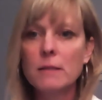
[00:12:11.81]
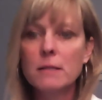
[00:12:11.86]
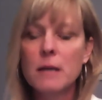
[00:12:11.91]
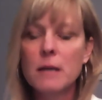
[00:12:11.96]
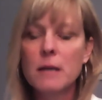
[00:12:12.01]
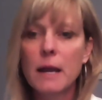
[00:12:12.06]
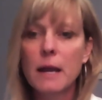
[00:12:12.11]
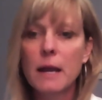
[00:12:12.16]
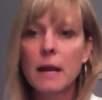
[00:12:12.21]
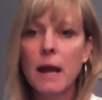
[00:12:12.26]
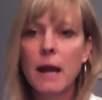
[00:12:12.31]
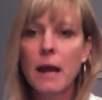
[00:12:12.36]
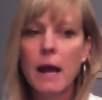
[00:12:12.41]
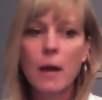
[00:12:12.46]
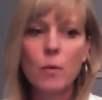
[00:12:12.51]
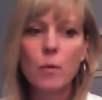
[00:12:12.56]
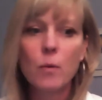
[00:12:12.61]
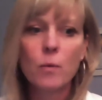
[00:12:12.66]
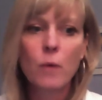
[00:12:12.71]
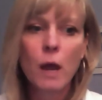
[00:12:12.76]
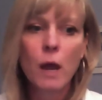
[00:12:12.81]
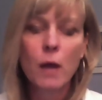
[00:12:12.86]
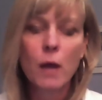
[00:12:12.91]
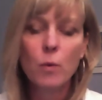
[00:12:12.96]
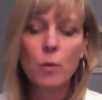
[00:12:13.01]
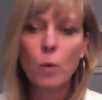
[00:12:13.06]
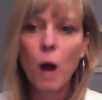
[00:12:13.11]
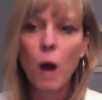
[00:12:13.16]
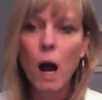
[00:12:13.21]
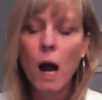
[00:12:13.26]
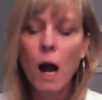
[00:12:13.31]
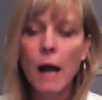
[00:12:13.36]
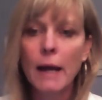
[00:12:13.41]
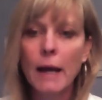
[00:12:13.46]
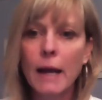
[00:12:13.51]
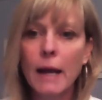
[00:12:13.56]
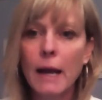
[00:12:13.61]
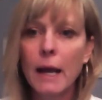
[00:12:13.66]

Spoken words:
tonight and why.